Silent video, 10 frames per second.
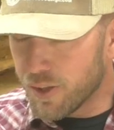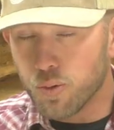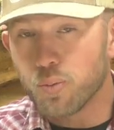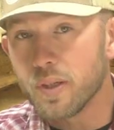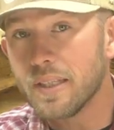
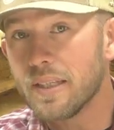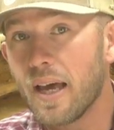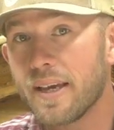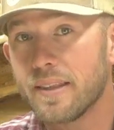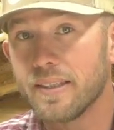do really
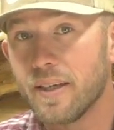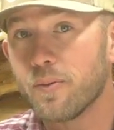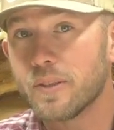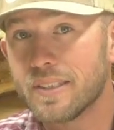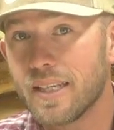like the
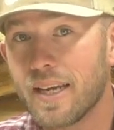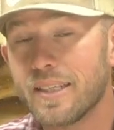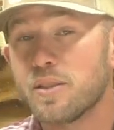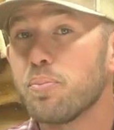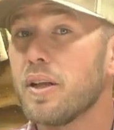different
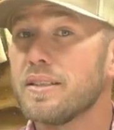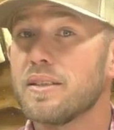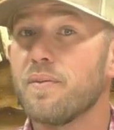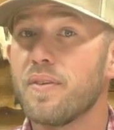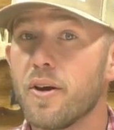settings
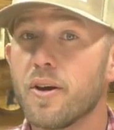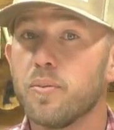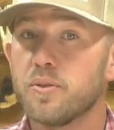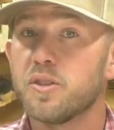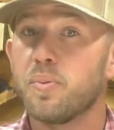plus the
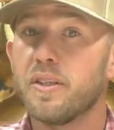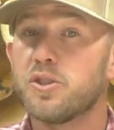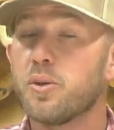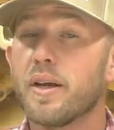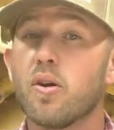variable
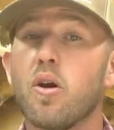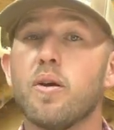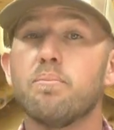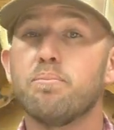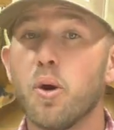speed trigger
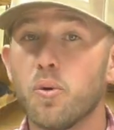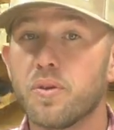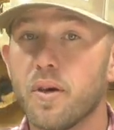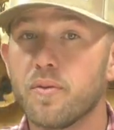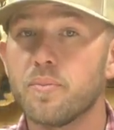on
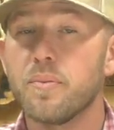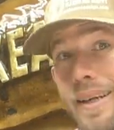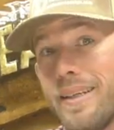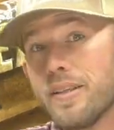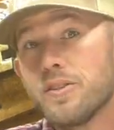both of them. I
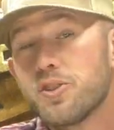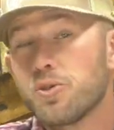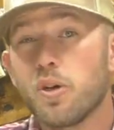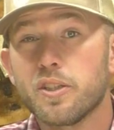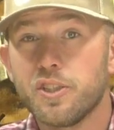did
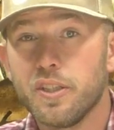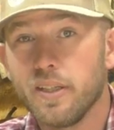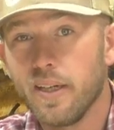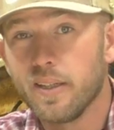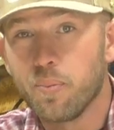
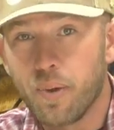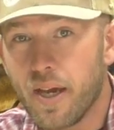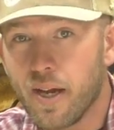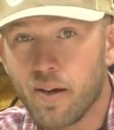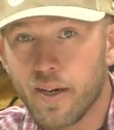construction in the
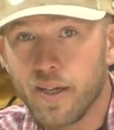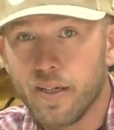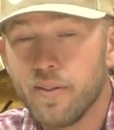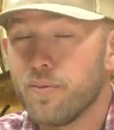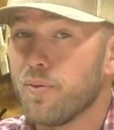Bay
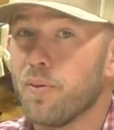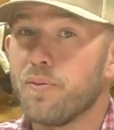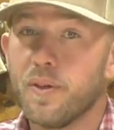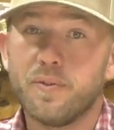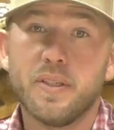Area for
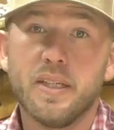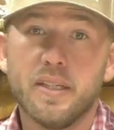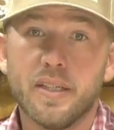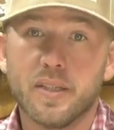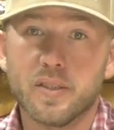
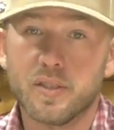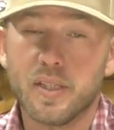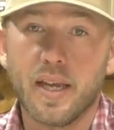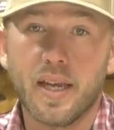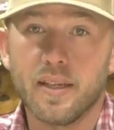fifteen
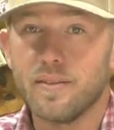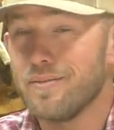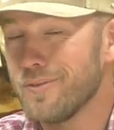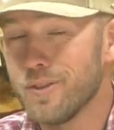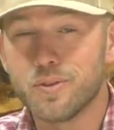years and
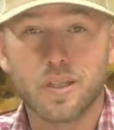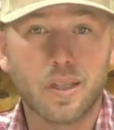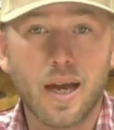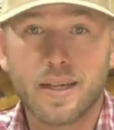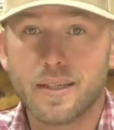used a
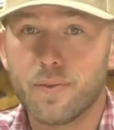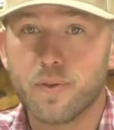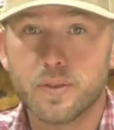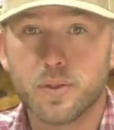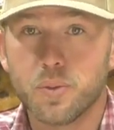lot of
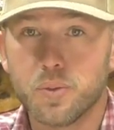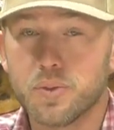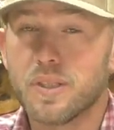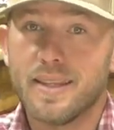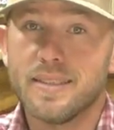different
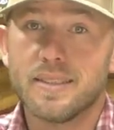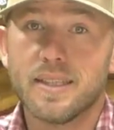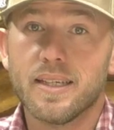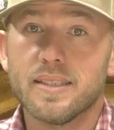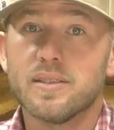tools. These
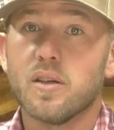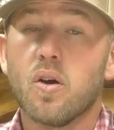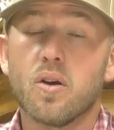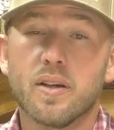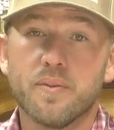things
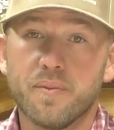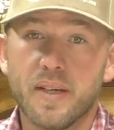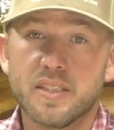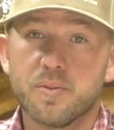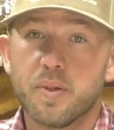are an
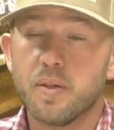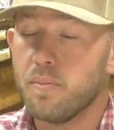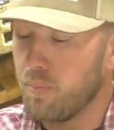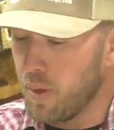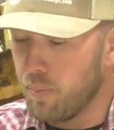investment,
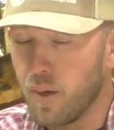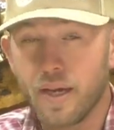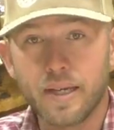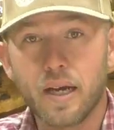but my